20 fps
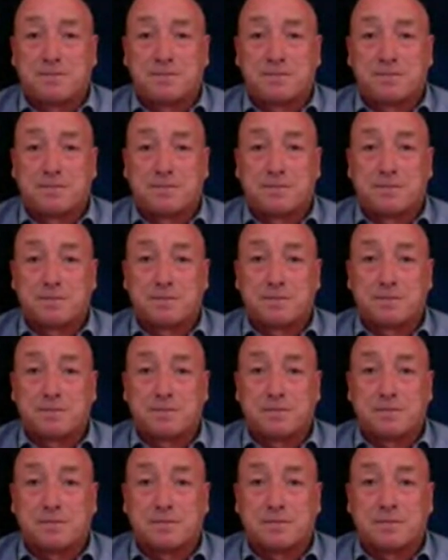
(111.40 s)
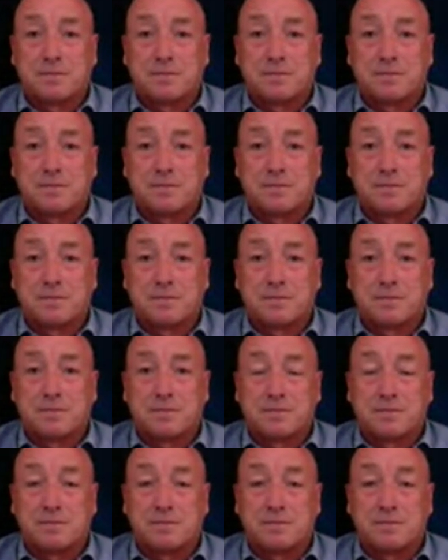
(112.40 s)

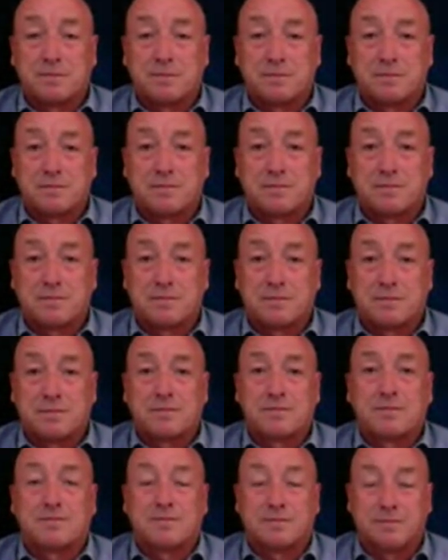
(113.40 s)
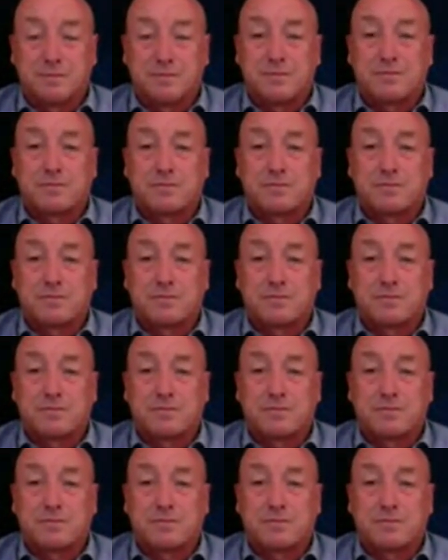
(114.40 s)
(silent)